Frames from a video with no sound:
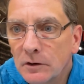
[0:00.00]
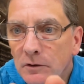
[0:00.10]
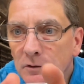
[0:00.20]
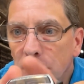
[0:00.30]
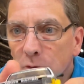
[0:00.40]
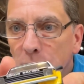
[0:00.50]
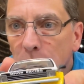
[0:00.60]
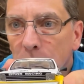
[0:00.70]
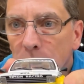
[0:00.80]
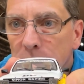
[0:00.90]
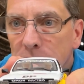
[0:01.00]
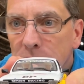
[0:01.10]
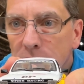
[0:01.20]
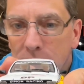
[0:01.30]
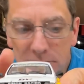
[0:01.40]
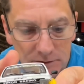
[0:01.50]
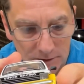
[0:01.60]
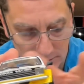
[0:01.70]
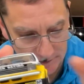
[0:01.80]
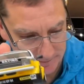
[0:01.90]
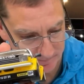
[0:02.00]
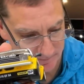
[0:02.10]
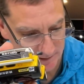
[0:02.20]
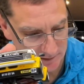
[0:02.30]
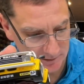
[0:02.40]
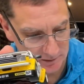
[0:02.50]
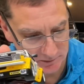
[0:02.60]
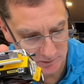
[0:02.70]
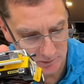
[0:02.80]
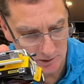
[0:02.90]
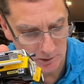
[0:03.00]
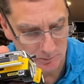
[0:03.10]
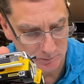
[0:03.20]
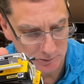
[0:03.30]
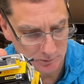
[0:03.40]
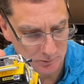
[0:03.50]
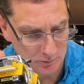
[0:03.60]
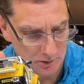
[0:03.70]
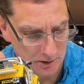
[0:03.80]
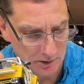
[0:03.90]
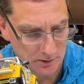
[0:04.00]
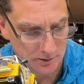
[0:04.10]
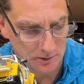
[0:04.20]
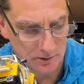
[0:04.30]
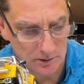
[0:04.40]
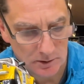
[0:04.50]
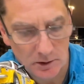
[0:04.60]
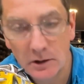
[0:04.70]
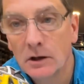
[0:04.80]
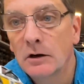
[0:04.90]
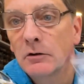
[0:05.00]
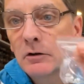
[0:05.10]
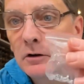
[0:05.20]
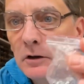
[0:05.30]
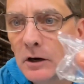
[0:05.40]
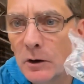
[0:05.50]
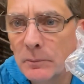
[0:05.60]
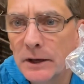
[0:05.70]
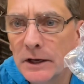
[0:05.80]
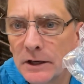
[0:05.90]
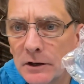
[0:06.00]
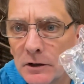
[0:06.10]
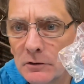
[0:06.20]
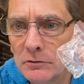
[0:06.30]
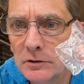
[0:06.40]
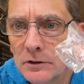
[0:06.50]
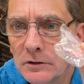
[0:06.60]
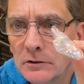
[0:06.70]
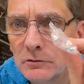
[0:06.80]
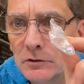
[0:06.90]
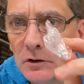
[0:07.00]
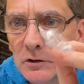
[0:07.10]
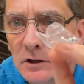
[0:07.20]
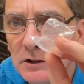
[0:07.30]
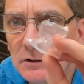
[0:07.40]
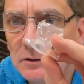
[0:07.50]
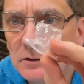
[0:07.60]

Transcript: new parts inside. It also comes with a bag of fog lights.